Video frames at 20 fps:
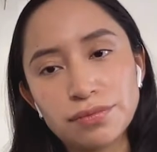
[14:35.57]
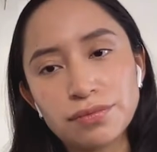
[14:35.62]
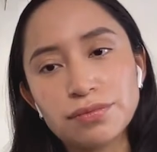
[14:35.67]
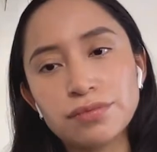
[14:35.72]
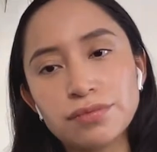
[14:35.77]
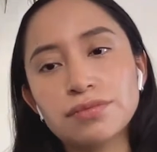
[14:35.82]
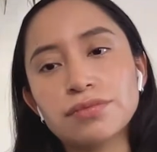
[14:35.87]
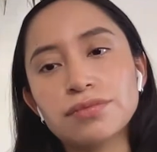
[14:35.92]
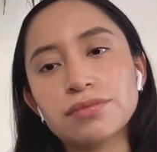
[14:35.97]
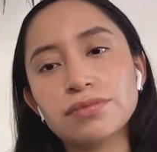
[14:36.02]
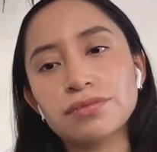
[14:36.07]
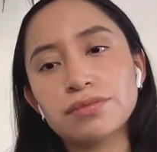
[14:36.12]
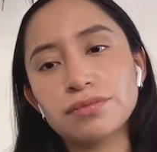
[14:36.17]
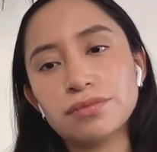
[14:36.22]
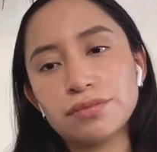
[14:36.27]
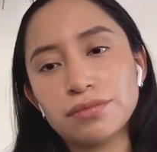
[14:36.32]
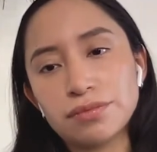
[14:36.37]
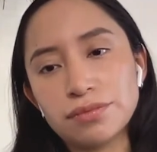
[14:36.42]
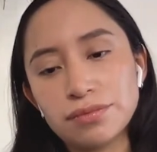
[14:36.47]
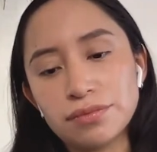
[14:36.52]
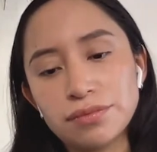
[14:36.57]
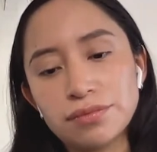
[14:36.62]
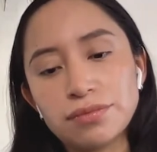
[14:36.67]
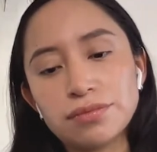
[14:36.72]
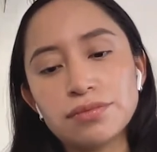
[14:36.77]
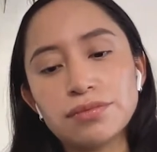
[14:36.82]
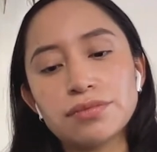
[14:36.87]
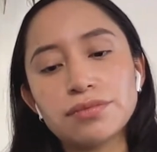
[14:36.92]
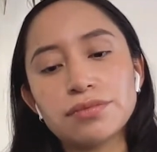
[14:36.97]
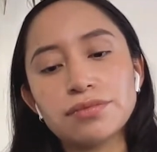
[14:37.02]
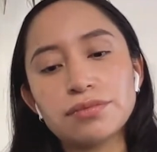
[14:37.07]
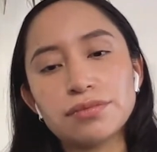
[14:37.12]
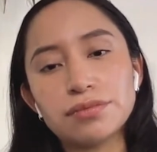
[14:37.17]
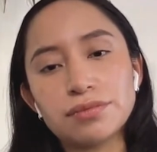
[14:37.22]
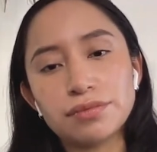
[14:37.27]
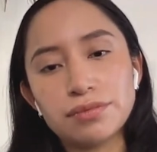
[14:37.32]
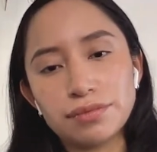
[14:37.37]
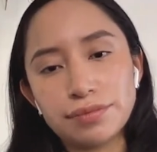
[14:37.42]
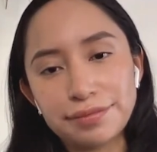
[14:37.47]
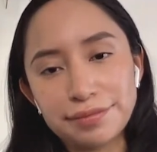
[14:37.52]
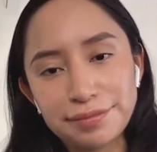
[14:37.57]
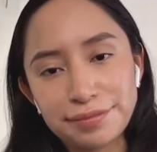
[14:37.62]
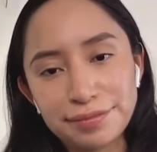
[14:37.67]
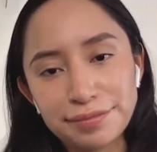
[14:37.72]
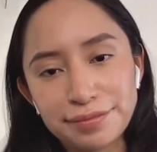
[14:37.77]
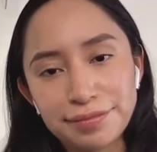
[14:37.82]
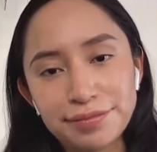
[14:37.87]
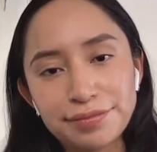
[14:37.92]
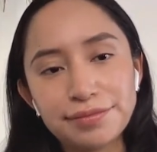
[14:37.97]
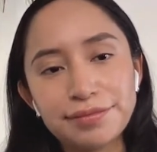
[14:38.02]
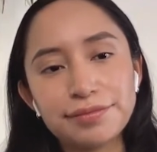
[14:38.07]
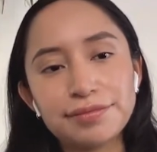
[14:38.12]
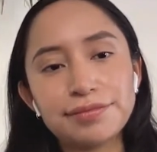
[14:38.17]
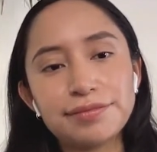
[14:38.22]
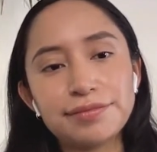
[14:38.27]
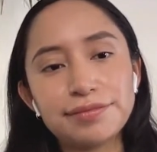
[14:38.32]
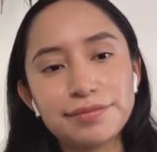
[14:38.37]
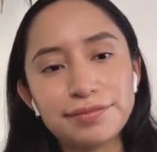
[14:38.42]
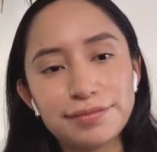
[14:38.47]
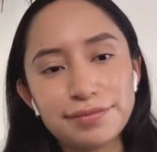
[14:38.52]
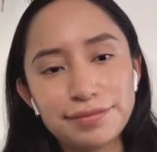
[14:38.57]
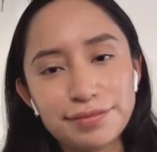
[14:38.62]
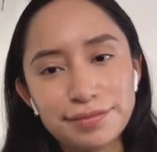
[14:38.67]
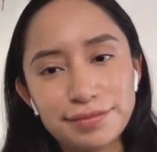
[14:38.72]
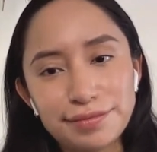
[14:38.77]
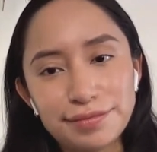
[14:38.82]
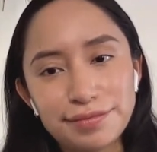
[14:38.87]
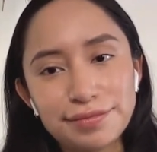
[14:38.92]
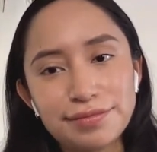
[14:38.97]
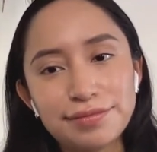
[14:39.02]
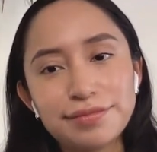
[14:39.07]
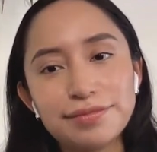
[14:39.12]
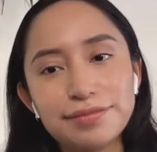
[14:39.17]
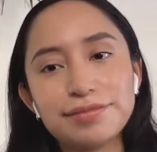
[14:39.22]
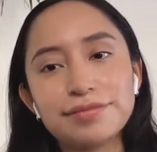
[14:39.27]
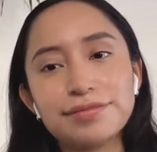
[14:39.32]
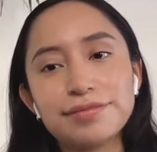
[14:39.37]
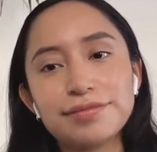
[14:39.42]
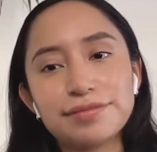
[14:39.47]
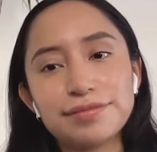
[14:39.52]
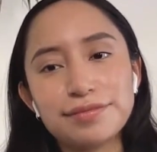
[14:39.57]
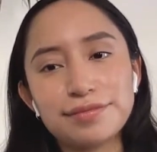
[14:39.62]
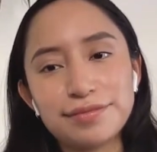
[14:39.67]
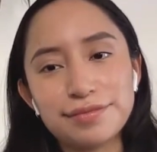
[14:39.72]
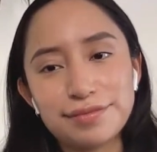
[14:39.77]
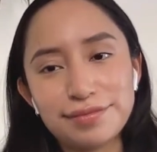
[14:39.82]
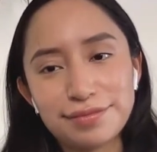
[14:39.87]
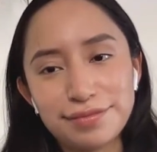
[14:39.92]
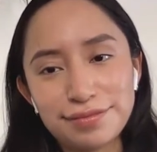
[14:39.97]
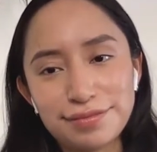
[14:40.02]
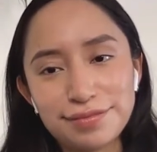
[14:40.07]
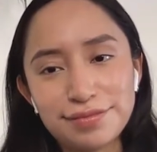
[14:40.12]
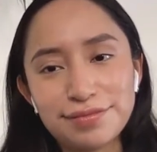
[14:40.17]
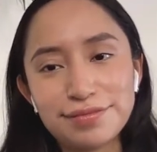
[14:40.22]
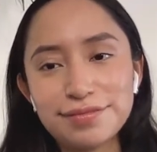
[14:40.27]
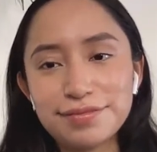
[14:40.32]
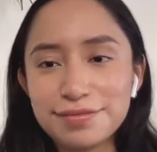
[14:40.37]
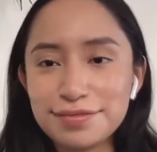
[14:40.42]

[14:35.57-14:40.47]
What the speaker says: (silent)